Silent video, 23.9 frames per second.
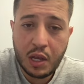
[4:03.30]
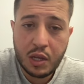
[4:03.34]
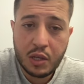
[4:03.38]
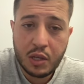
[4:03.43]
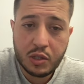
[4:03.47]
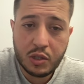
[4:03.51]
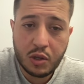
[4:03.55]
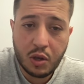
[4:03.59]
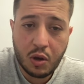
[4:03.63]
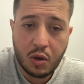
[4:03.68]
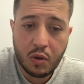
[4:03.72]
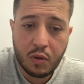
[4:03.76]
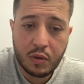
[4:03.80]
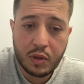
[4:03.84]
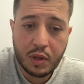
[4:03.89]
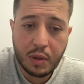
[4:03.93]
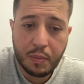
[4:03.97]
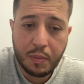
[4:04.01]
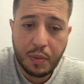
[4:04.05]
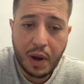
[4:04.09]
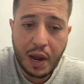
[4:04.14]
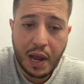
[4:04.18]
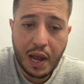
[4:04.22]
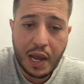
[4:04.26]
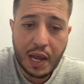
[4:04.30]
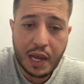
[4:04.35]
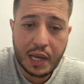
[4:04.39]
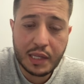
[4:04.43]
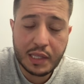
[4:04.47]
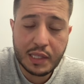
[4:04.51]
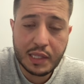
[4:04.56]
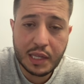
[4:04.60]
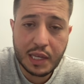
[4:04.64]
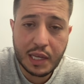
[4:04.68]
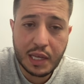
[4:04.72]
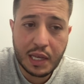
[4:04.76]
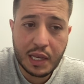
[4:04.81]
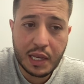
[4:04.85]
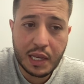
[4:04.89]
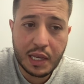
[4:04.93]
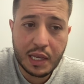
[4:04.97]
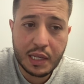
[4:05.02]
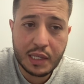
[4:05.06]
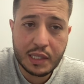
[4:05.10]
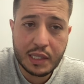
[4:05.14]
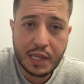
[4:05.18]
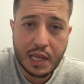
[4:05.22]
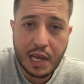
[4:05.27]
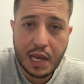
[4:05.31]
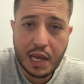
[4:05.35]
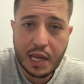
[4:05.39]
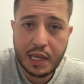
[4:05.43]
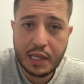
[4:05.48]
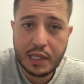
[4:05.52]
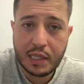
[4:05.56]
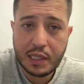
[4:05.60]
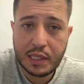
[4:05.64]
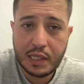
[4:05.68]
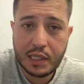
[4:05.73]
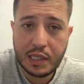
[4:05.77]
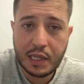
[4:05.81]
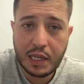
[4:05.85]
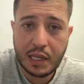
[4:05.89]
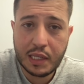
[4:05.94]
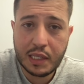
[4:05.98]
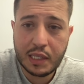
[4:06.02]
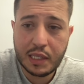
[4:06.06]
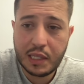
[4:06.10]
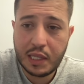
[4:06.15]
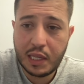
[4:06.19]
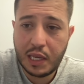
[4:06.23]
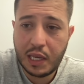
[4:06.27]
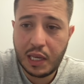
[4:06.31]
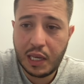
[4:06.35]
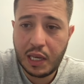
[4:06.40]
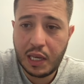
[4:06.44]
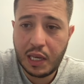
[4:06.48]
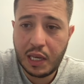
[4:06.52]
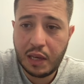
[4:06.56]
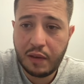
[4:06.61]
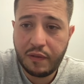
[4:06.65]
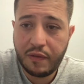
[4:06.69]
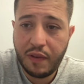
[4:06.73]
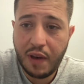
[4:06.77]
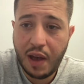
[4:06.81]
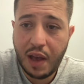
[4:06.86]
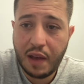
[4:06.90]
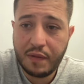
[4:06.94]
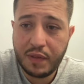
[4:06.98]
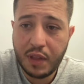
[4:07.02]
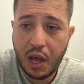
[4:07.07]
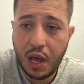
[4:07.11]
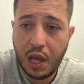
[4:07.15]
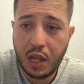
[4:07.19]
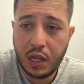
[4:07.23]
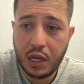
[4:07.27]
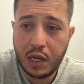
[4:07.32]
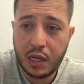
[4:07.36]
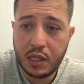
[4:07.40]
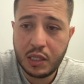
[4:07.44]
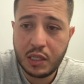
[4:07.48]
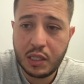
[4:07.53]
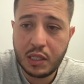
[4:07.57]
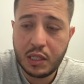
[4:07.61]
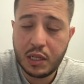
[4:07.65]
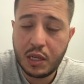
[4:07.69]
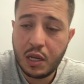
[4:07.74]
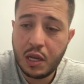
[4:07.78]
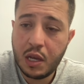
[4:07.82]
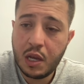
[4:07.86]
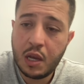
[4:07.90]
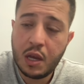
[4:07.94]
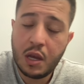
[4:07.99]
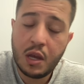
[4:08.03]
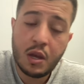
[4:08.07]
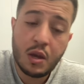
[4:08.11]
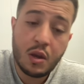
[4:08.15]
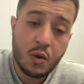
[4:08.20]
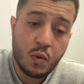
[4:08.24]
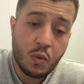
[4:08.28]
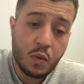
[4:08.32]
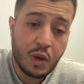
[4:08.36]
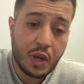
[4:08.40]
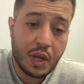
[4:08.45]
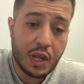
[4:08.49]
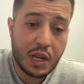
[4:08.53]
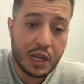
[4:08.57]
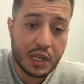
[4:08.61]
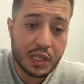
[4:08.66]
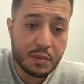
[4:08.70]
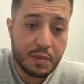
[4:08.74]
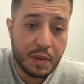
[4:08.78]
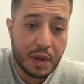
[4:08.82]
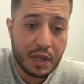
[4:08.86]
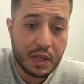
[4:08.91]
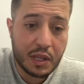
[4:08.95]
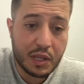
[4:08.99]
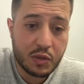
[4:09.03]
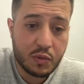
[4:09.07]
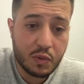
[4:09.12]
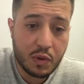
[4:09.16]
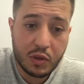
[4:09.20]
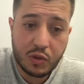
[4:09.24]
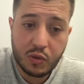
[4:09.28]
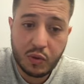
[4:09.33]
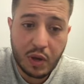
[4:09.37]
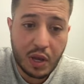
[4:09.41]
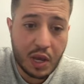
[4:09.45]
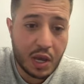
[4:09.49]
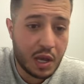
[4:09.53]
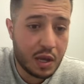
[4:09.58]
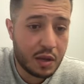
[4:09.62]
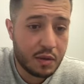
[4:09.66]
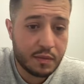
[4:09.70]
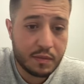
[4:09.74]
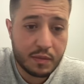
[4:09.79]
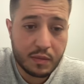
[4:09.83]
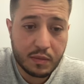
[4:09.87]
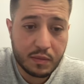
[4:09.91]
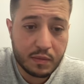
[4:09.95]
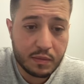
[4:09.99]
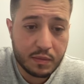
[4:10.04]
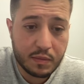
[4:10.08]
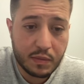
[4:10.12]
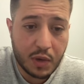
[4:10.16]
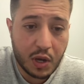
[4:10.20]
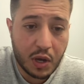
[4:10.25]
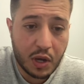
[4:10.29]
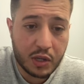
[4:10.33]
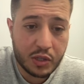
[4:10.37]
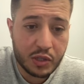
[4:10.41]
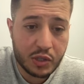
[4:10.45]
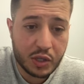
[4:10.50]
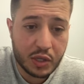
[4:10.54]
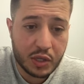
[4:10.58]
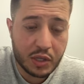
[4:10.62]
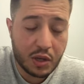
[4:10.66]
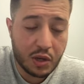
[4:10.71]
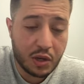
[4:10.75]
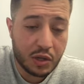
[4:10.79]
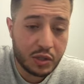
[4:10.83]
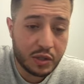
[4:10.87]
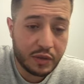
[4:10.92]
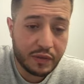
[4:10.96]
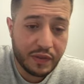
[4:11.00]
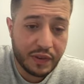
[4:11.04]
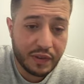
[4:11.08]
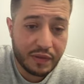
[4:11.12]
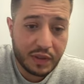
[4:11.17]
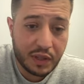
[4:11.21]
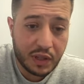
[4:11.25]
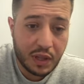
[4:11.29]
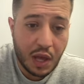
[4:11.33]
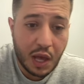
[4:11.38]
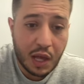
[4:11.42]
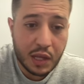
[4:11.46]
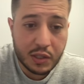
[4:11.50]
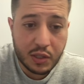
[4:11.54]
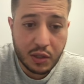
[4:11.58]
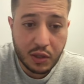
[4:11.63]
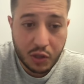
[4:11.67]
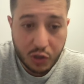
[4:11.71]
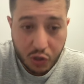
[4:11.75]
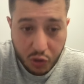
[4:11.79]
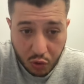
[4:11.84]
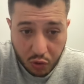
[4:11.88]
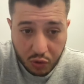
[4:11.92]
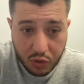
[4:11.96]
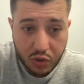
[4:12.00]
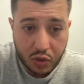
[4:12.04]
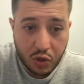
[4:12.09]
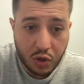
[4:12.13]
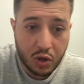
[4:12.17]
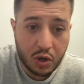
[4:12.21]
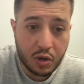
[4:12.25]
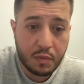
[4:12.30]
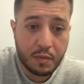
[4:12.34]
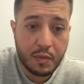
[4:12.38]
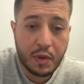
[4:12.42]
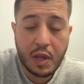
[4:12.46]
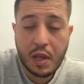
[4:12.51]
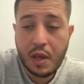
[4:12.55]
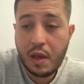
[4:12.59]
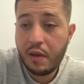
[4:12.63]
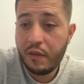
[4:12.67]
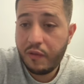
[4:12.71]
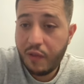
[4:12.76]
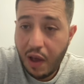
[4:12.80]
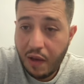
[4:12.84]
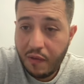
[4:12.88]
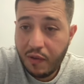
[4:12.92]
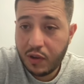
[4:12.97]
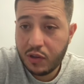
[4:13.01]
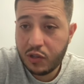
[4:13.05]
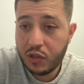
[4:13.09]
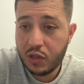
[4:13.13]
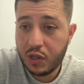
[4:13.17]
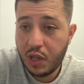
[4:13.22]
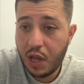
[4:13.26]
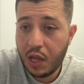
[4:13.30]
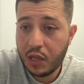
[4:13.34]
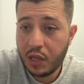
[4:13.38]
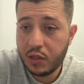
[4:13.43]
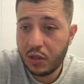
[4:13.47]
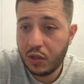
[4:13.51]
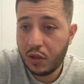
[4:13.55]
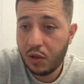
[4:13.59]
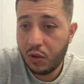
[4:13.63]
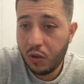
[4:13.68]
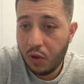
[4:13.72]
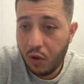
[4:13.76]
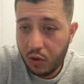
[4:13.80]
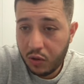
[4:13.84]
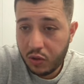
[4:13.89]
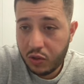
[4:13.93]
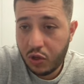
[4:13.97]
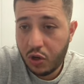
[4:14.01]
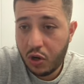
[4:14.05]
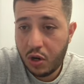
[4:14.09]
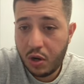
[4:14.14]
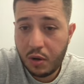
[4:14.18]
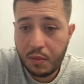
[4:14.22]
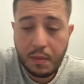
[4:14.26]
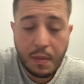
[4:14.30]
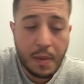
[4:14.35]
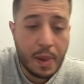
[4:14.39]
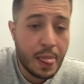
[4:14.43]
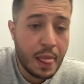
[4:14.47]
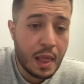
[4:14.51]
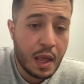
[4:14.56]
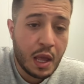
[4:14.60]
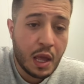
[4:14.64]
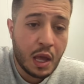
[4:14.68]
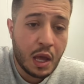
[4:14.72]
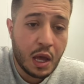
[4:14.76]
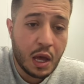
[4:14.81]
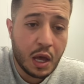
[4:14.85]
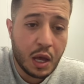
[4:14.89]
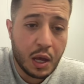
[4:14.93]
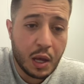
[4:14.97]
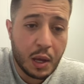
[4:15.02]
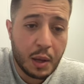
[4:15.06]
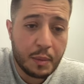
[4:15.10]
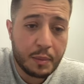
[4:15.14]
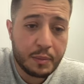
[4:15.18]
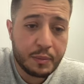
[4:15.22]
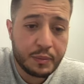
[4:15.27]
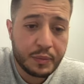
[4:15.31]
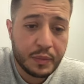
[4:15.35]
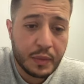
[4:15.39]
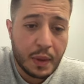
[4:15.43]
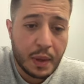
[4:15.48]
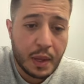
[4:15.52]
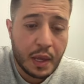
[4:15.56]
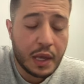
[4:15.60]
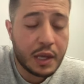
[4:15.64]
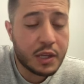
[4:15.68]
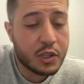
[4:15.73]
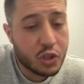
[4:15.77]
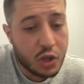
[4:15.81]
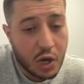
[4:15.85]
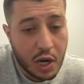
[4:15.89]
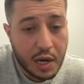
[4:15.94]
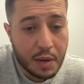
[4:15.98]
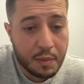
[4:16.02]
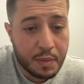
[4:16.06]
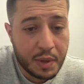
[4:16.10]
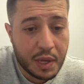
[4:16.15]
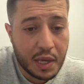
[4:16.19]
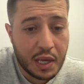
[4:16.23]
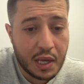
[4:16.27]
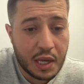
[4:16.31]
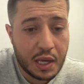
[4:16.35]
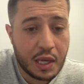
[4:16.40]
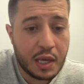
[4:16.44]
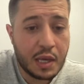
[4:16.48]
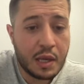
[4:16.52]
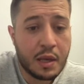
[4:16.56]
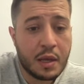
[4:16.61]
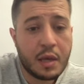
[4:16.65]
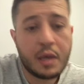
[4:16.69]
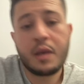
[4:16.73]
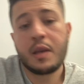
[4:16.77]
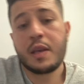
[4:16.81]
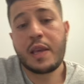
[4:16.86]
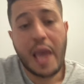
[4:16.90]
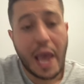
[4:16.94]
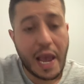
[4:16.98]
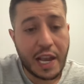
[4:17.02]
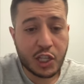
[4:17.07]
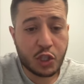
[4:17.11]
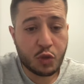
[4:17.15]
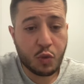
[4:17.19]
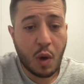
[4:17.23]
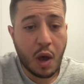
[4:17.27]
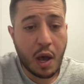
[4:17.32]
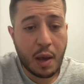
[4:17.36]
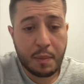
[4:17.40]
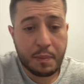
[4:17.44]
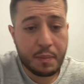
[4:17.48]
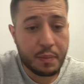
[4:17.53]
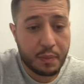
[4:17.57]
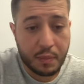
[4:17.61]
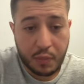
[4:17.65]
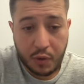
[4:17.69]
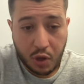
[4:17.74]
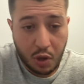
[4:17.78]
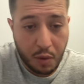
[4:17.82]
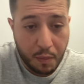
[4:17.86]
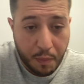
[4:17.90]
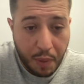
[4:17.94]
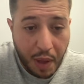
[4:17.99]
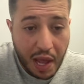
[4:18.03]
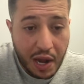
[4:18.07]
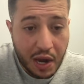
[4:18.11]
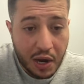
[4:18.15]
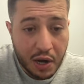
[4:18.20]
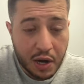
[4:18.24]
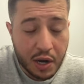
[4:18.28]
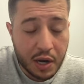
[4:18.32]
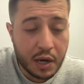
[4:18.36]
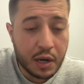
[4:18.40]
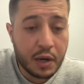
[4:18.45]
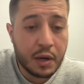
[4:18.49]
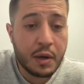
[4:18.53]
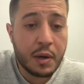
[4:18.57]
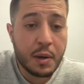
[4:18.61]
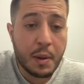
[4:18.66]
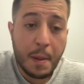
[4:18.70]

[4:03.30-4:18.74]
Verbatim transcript: So the price is at $65. We can expect this one to hit 100 $150 in the short term, $500 in the long term. Um, it's trying to be cake swap competitor.